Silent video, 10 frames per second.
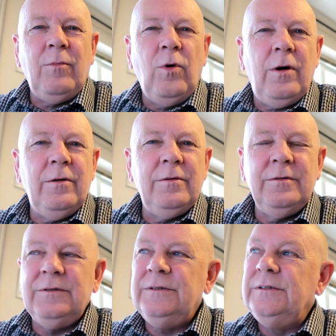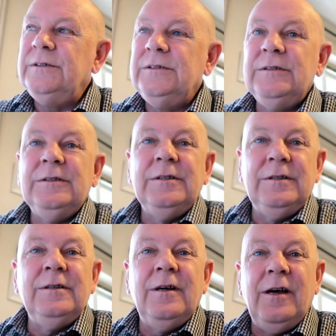what?
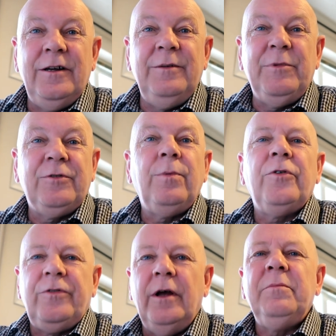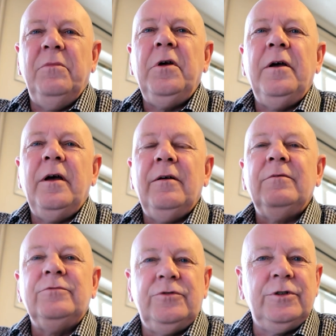And then Mr. Boss like, yeah,
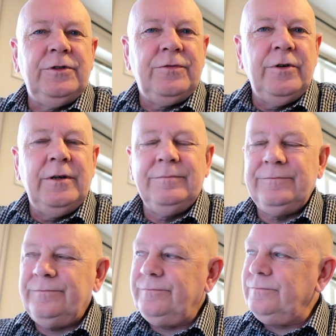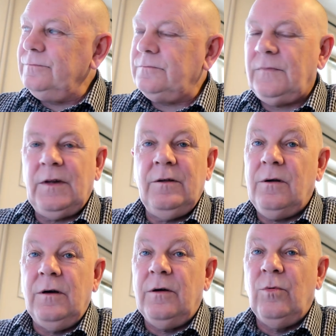drinks are free.
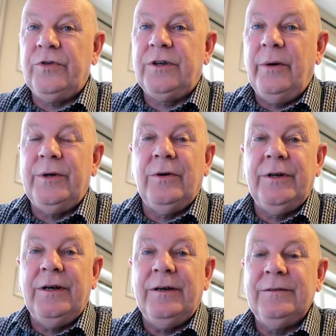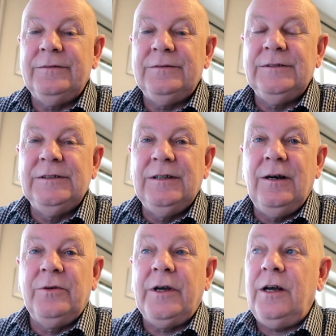Oh, what's going on here?
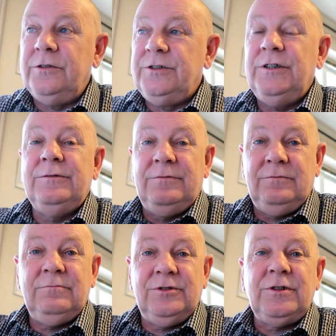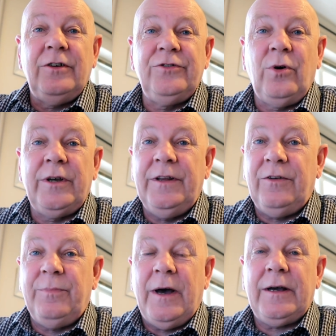Okay, and she starts knocking
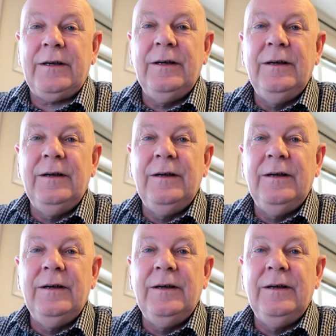this back